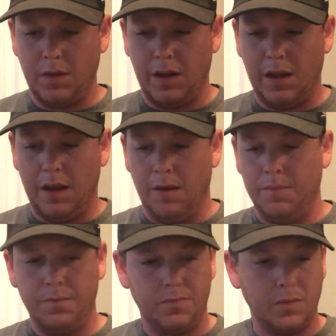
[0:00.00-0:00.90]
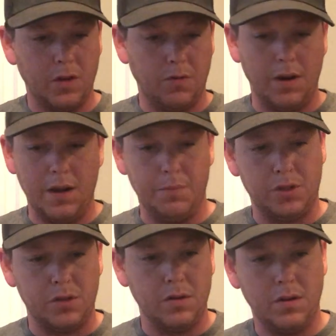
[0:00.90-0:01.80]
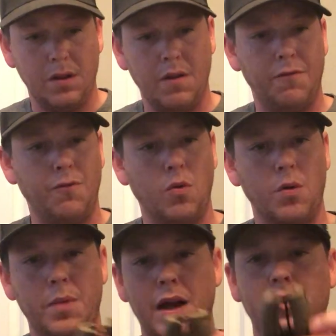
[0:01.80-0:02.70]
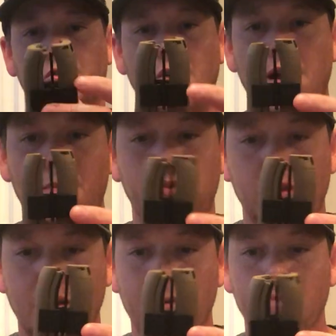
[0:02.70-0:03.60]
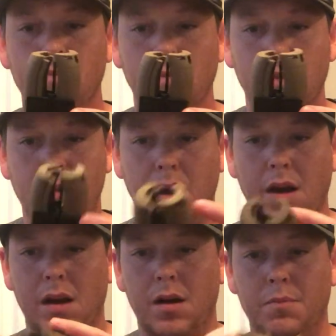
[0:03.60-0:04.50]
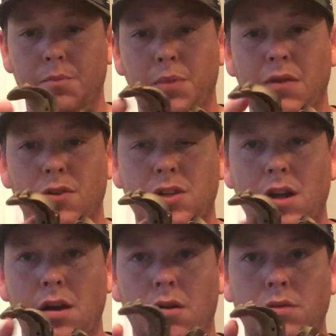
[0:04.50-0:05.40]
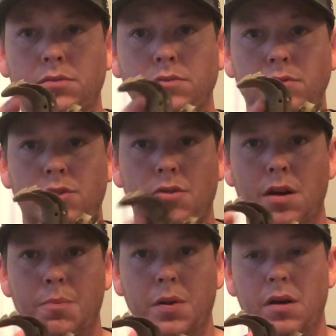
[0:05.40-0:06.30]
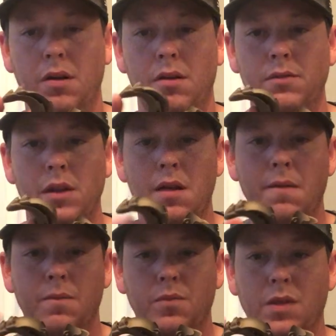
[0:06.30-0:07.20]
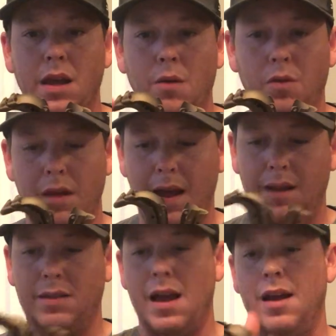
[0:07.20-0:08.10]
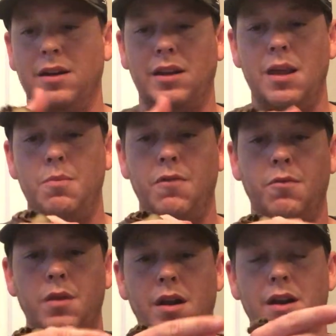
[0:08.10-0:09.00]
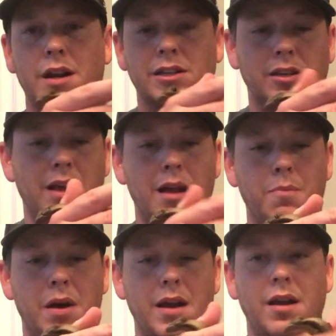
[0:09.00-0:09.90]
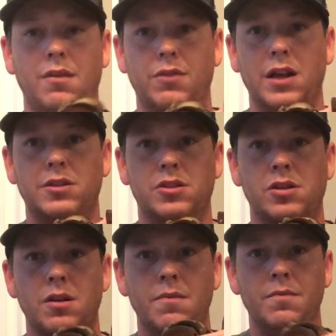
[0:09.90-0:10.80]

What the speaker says: again, grips, get 4 back straps, beaver tail strip here that will add that to keep you from getting any slide bite if that's